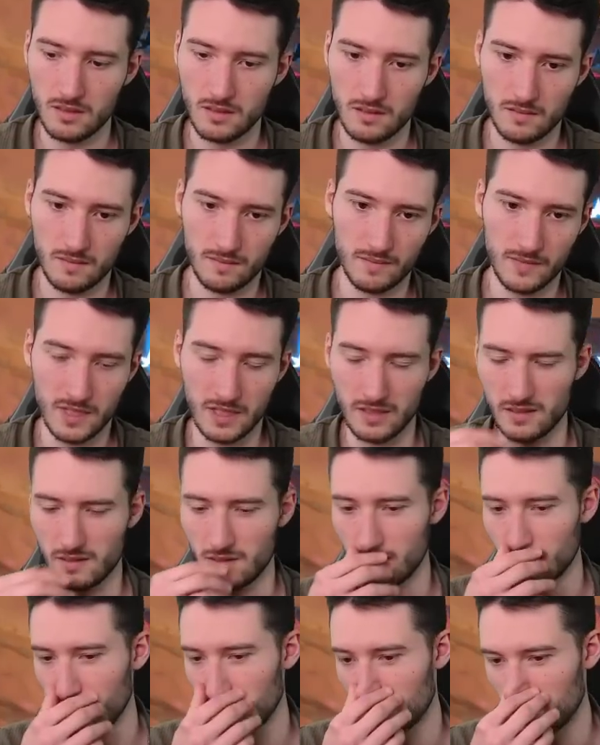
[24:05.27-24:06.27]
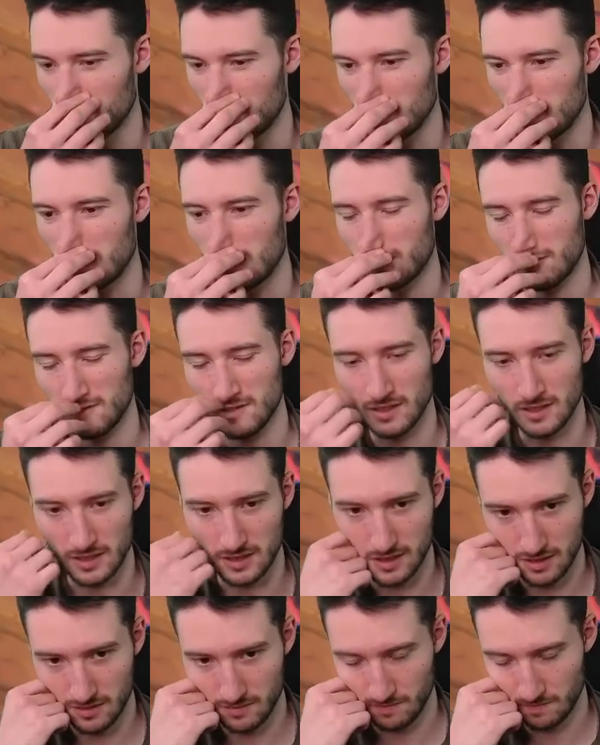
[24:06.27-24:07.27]
don't know. I feel
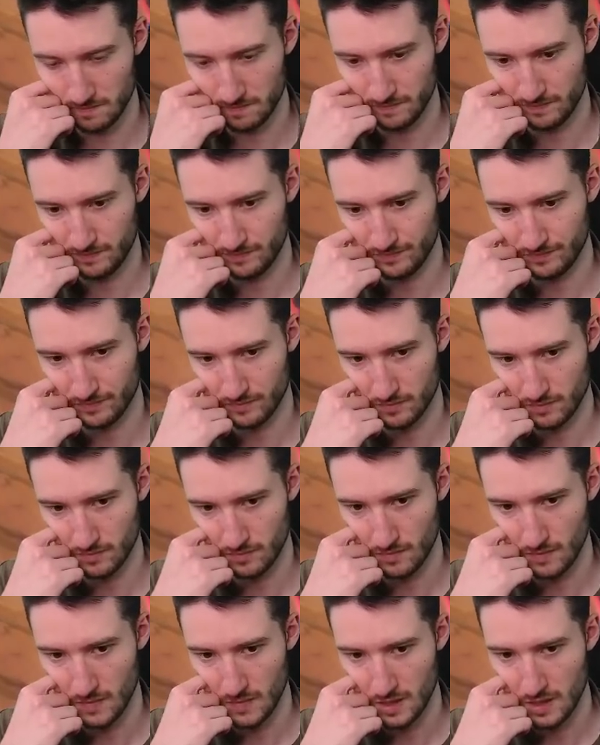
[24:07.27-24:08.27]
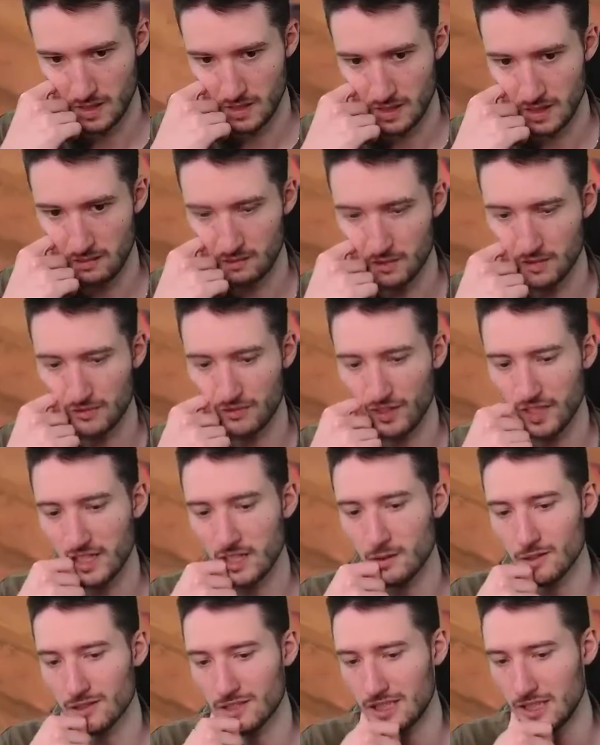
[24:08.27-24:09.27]
like I was thinking
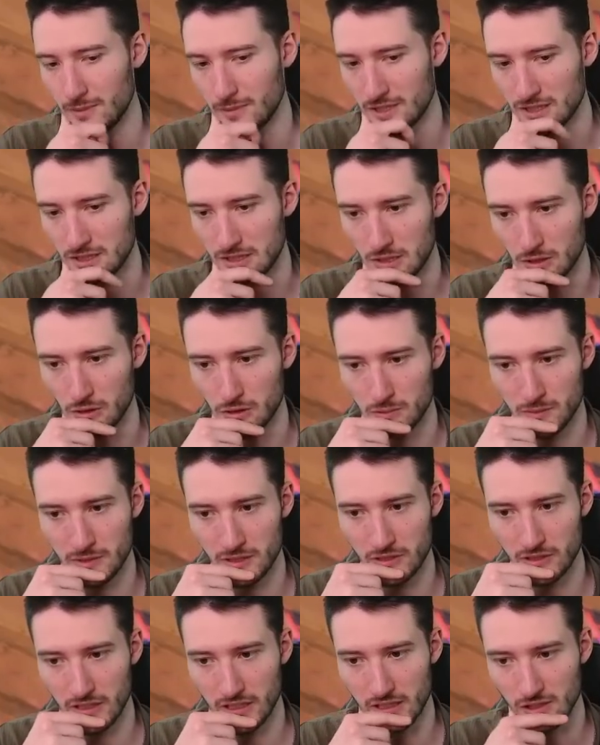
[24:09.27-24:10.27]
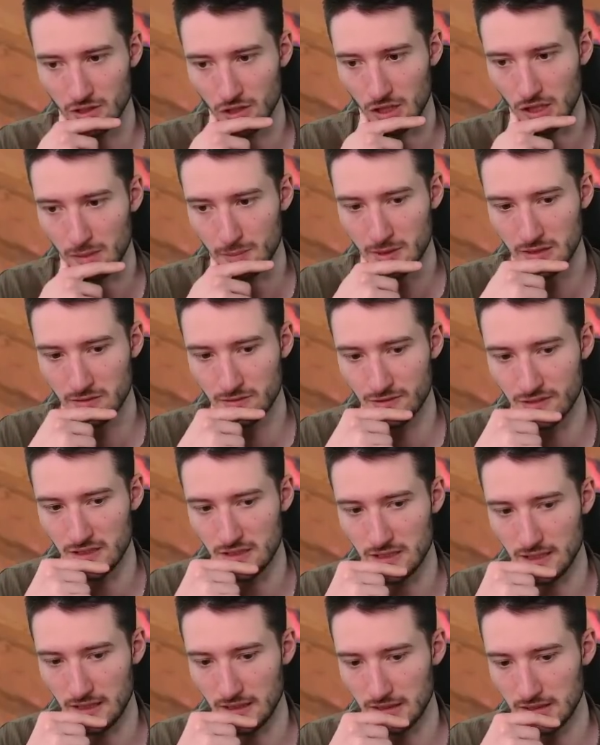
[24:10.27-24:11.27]
about keeping a token because I can copy it with the
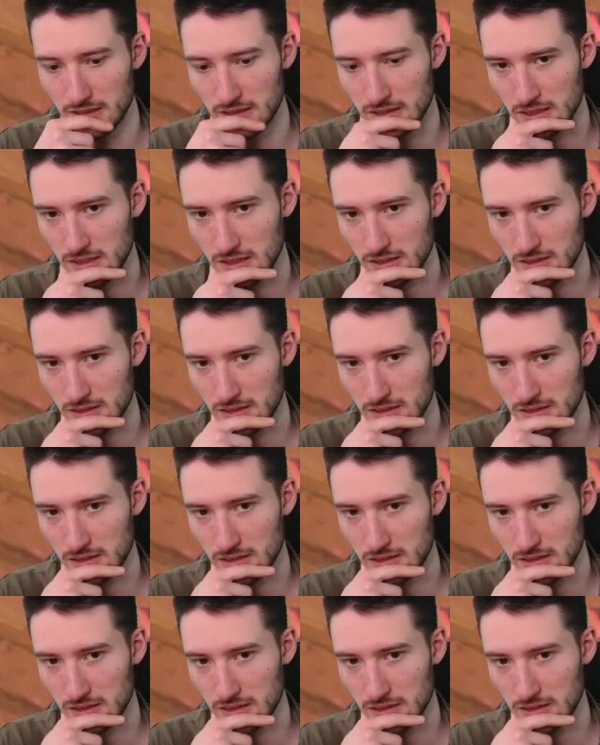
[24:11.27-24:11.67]
talent.